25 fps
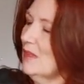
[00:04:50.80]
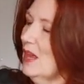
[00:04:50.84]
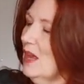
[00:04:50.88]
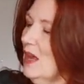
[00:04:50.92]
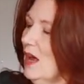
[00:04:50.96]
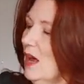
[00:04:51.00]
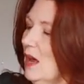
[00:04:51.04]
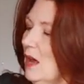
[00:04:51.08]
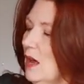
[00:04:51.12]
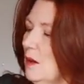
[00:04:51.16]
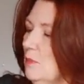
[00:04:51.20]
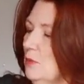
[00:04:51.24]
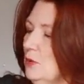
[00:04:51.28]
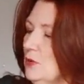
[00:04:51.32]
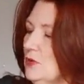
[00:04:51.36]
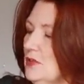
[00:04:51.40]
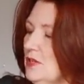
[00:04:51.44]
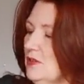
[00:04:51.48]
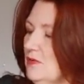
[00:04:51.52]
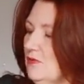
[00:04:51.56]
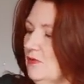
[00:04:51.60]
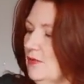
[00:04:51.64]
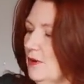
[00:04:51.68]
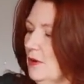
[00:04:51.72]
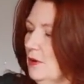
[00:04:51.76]
Uh, I bought
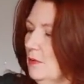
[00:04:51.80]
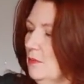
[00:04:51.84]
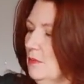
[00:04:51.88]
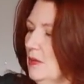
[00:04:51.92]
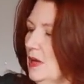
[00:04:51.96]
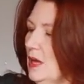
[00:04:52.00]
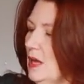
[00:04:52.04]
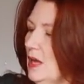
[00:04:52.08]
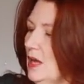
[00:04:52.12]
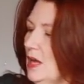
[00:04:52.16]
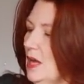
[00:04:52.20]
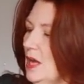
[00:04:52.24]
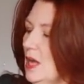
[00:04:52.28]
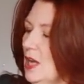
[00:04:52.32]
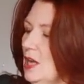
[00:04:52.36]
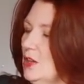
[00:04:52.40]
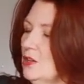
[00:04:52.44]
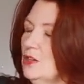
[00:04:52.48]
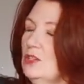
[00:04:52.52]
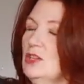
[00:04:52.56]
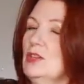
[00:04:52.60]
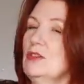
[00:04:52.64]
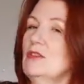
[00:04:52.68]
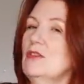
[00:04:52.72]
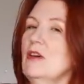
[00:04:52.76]
it from
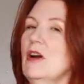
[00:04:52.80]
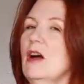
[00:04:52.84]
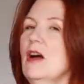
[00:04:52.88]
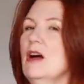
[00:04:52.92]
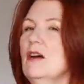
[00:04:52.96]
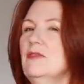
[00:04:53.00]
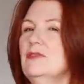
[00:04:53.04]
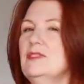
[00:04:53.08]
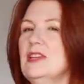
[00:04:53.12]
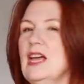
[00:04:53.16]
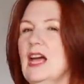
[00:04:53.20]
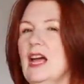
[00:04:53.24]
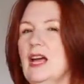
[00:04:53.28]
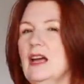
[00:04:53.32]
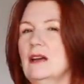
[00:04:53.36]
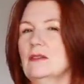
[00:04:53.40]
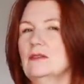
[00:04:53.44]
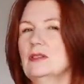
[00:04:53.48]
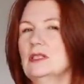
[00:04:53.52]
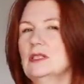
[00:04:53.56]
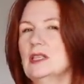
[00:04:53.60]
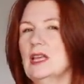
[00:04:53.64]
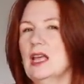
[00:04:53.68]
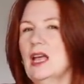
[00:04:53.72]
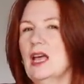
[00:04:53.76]
the New Craft
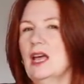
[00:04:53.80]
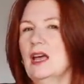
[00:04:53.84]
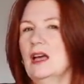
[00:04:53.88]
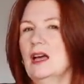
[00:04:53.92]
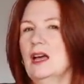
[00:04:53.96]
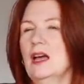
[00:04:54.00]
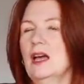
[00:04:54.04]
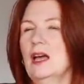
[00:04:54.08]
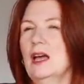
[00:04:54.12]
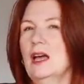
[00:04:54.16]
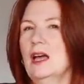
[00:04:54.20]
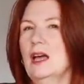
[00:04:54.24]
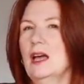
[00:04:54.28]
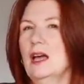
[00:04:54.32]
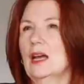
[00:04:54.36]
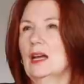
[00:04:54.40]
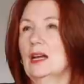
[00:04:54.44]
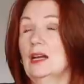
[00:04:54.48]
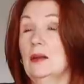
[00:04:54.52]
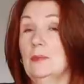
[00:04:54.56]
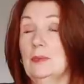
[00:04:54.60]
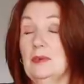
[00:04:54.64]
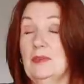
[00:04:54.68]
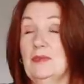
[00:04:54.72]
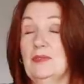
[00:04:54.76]
House uh, a
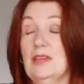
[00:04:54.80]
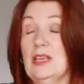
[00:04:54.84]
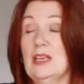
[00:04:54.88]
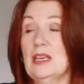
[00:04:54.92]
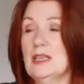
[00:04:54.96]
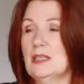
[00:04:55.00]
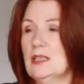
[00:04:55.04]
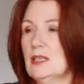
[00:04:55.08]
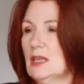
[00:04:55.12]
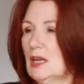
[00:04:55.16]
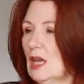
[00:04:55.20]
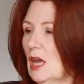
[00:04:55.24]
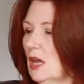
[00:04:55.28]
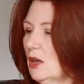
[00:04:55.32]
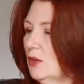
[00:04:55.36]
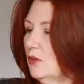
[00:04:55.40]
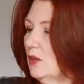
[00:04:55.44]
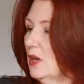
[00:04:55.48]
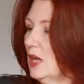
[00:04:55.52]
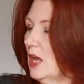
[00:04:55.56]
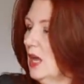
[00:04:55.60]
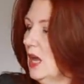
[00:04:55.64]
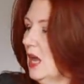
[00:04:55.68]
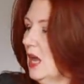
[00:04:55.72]
couple of years ago.